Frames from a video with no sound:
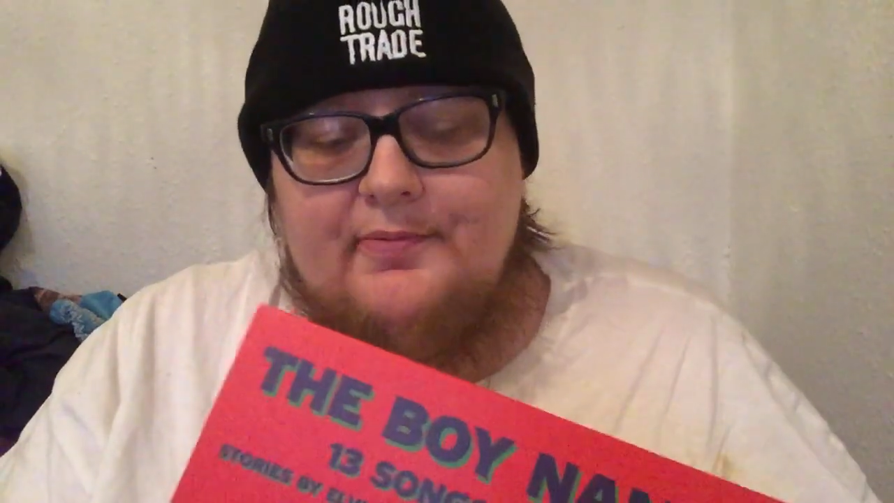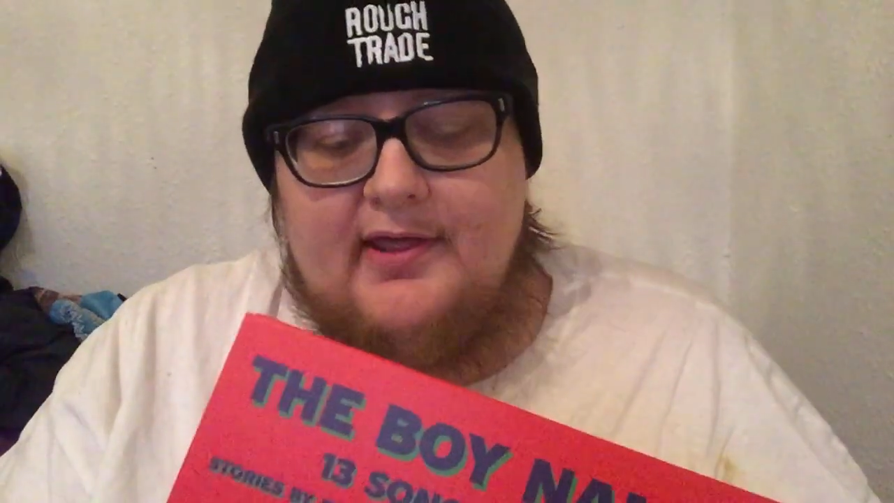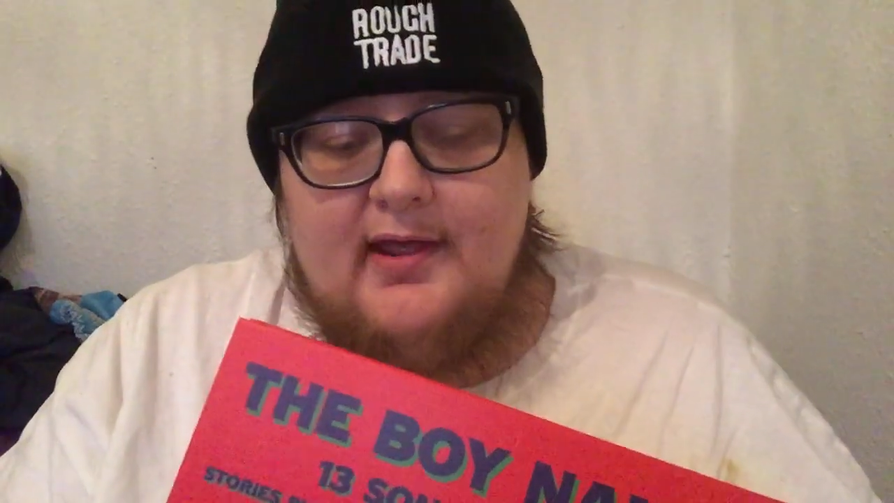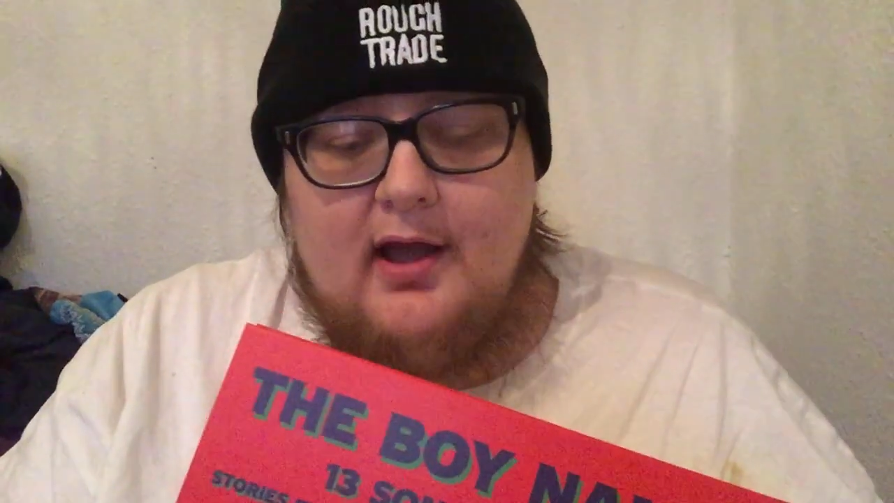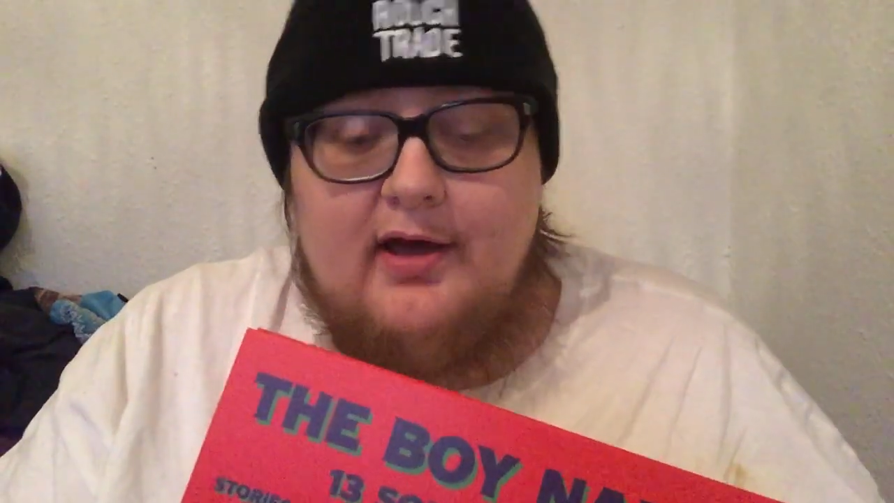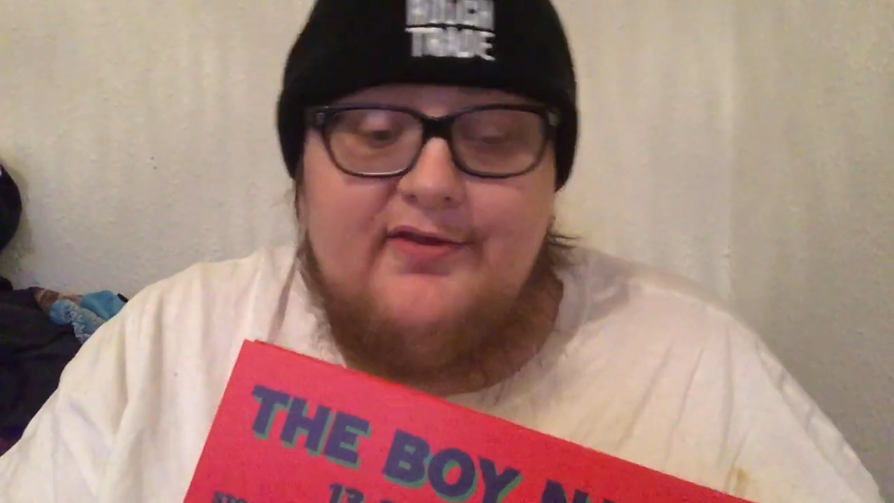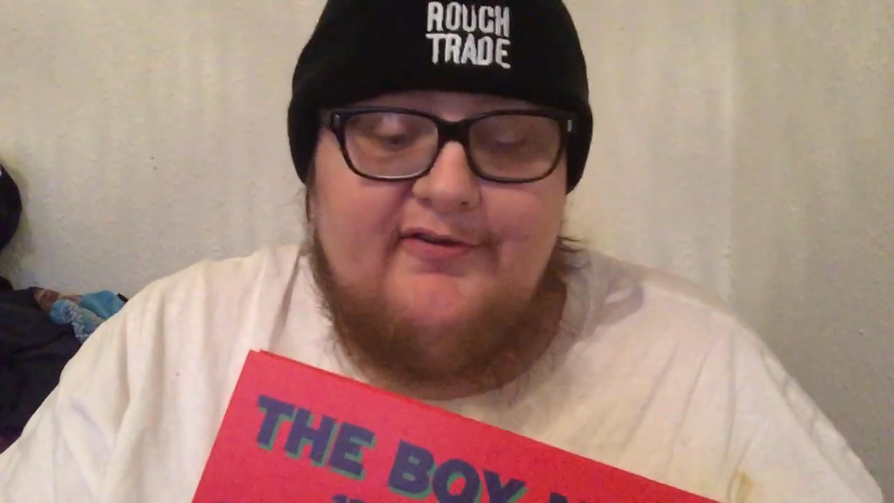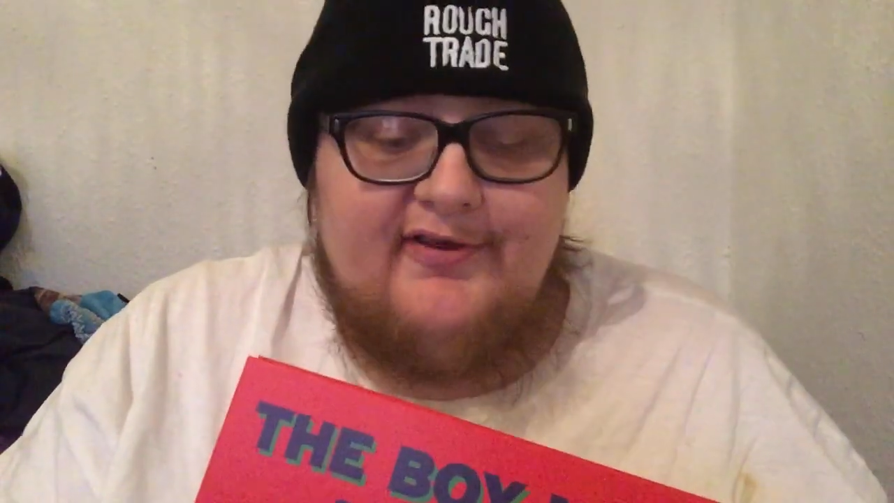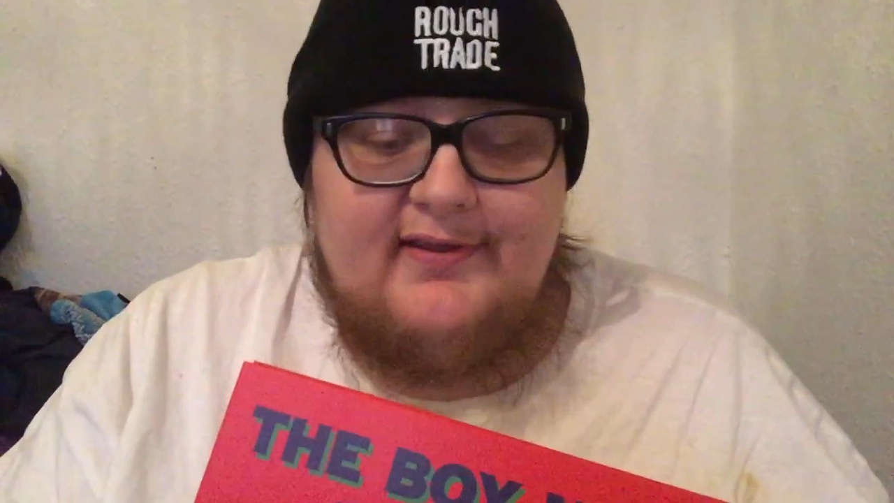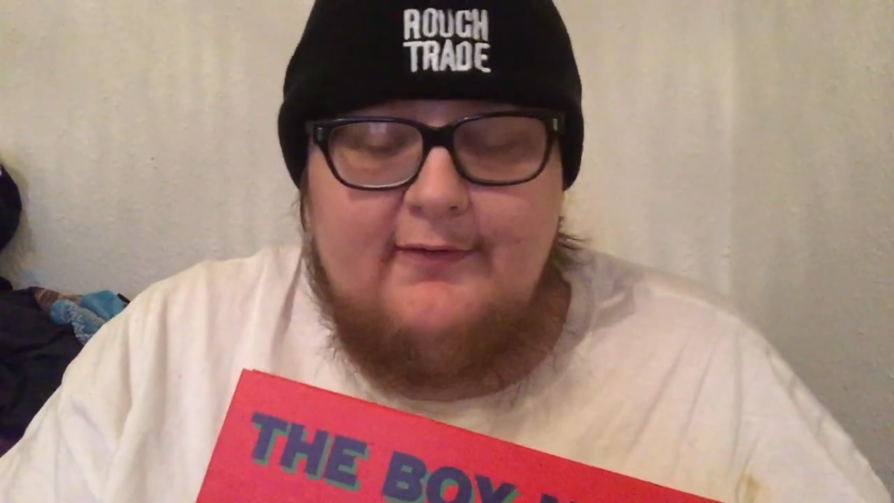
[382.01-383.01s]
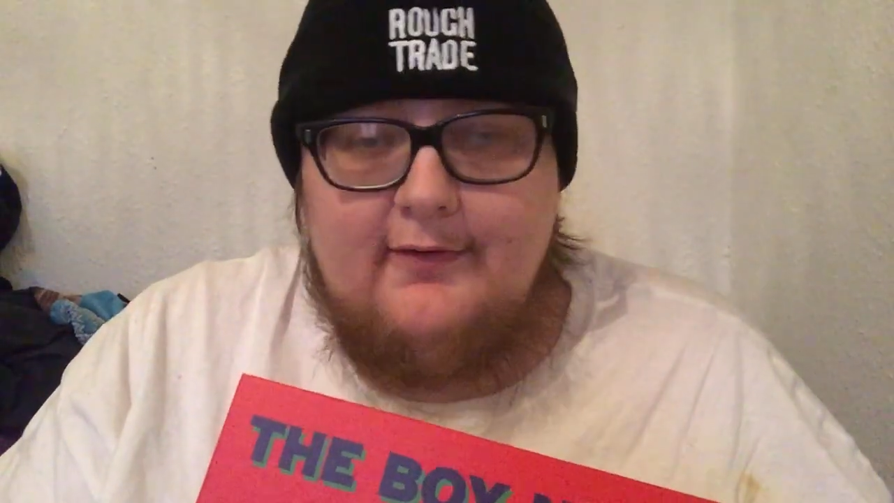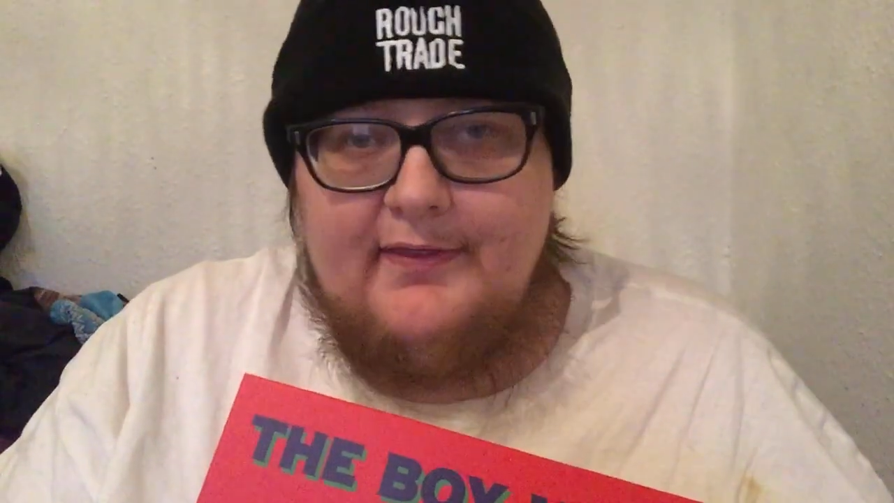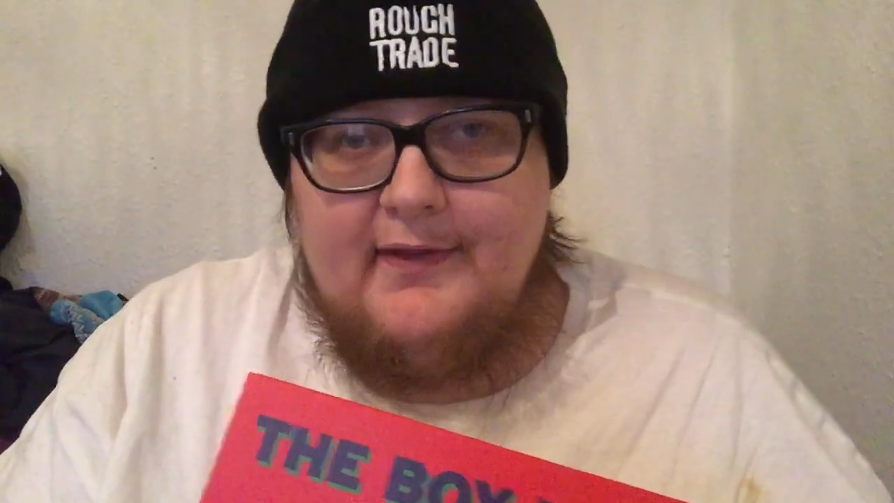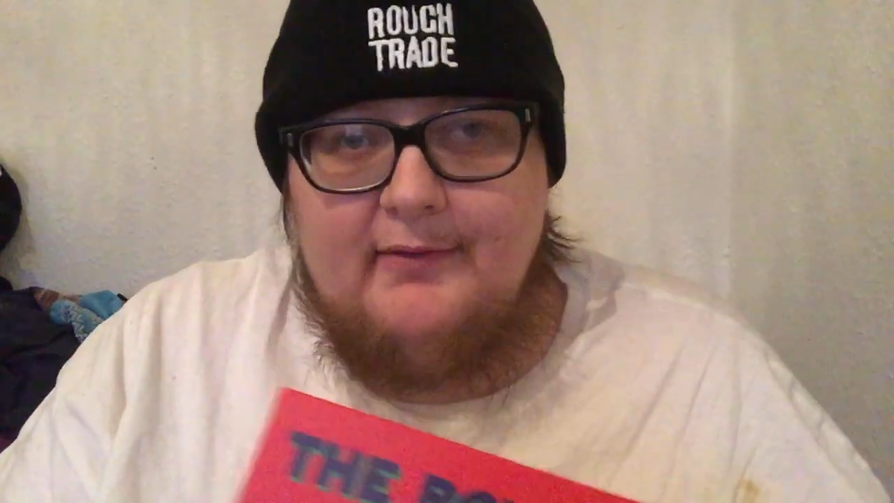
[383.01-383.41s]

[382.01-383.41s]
the other video on there,